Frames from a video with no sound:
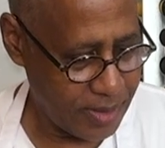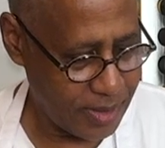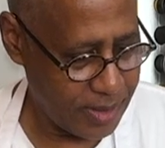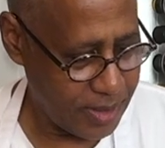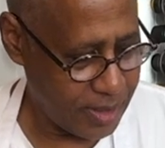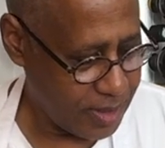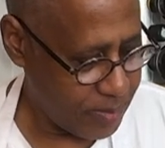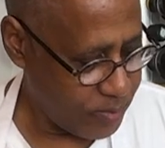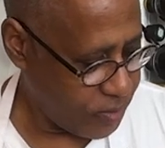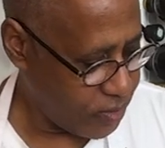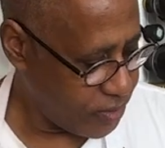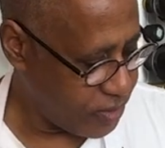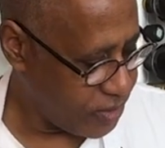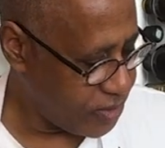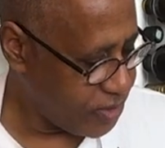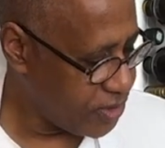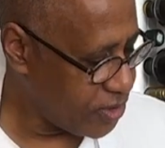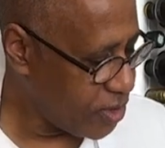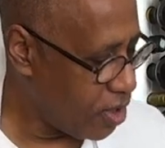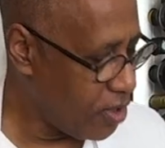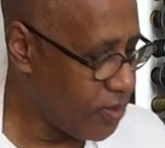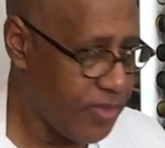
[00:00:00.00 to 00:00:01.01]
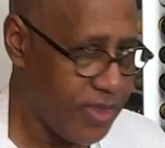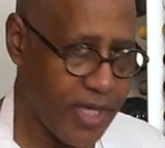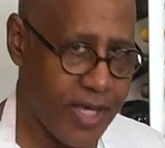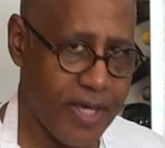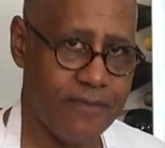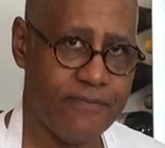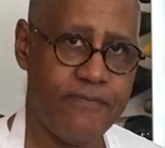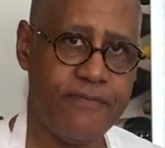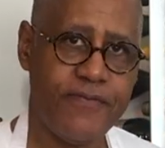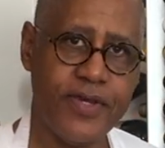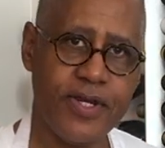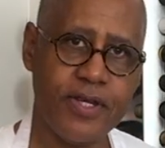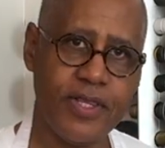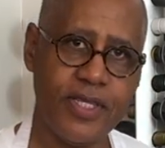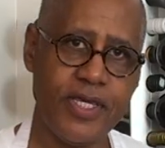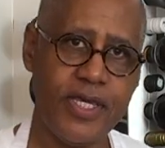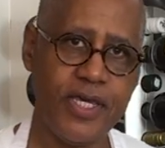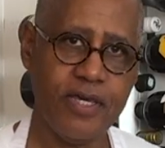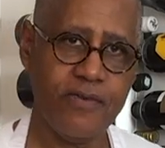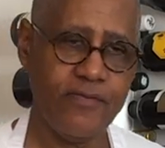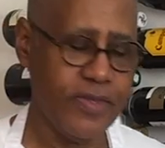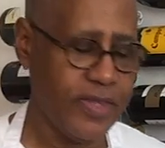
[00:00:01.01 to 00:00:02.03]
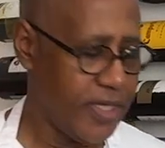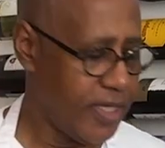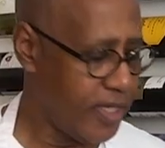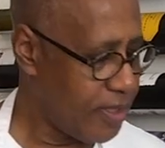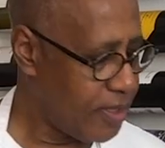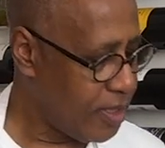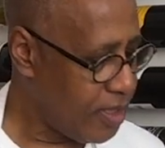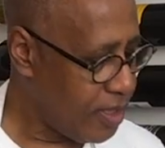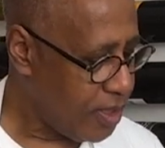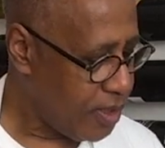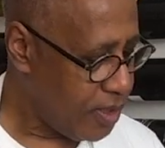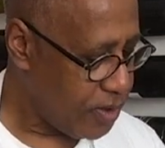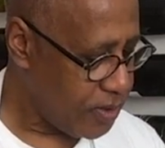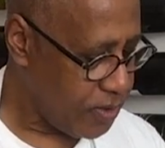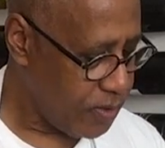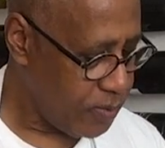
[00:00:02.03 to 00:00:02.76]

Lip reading: I'm going to salt that fairly heavily. You